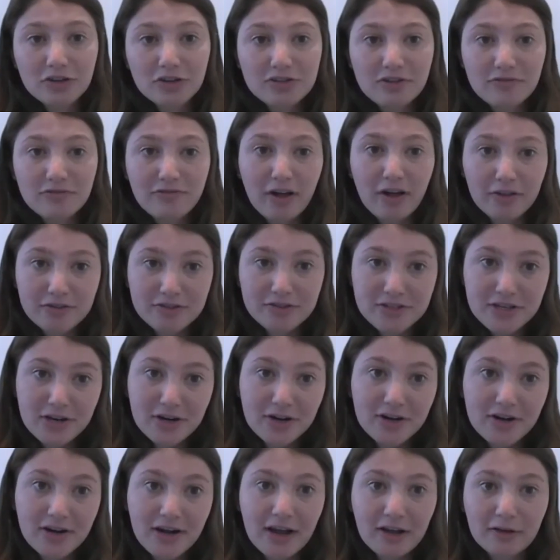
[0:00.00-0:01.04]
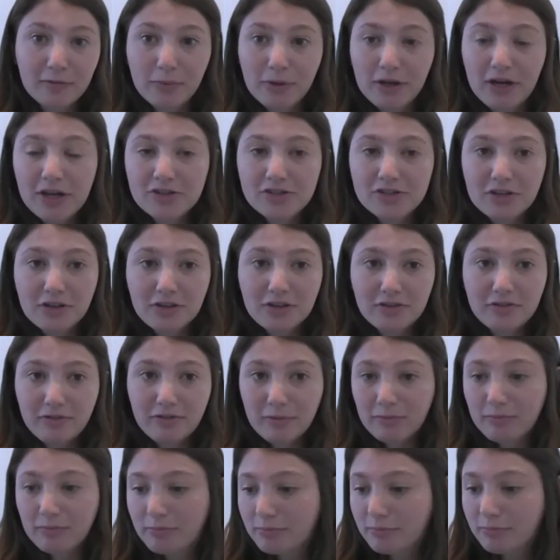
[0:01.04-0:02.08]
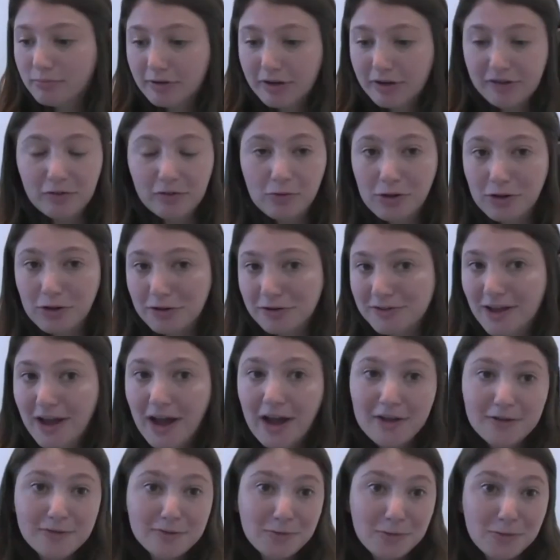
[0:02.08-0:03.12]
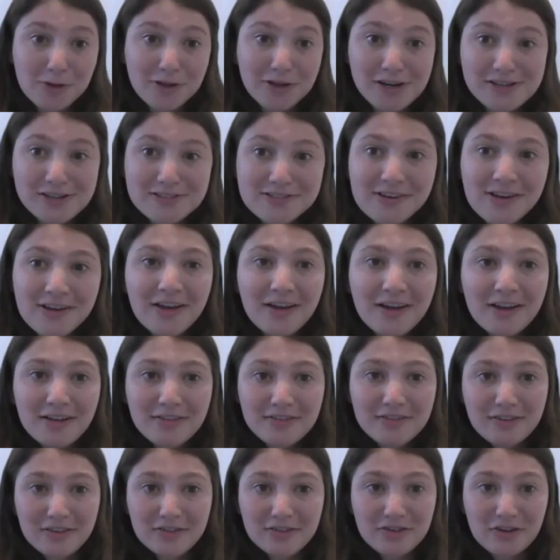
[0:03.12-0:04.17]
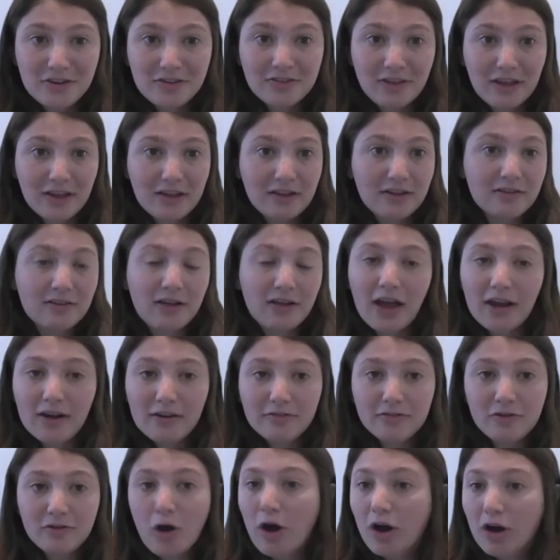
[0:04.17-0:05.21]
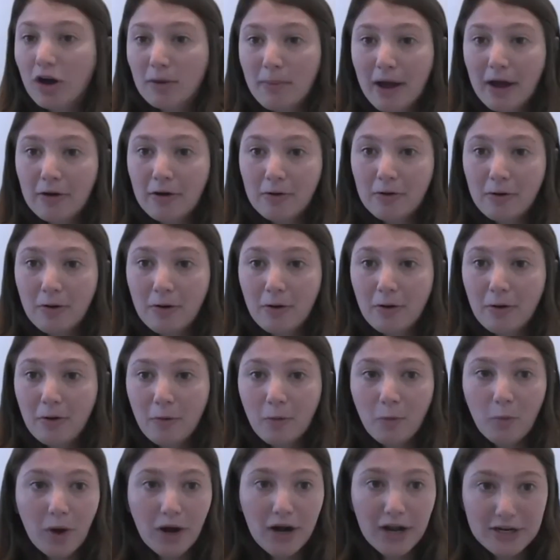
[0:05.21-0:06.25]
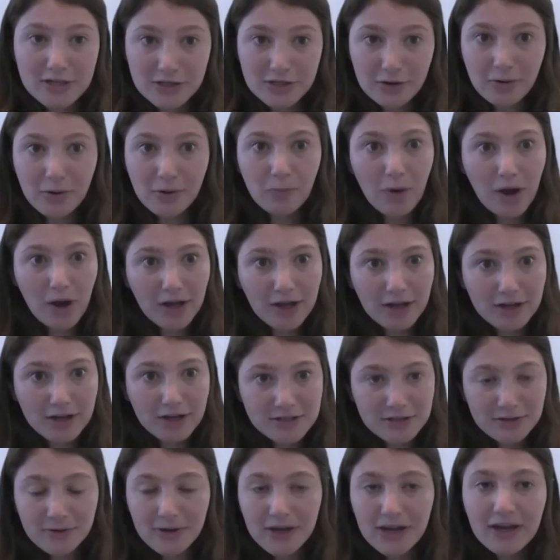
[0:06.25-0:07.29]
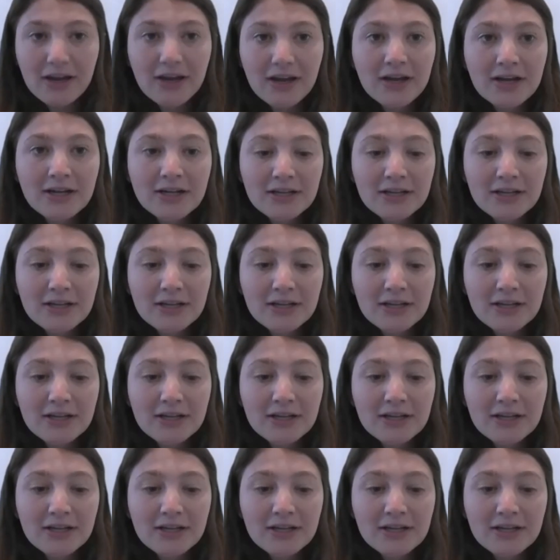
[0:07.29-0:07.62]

and volunteered and explanations from preschoolers to high schoolers to just like kind of talk about what I do and why I do it.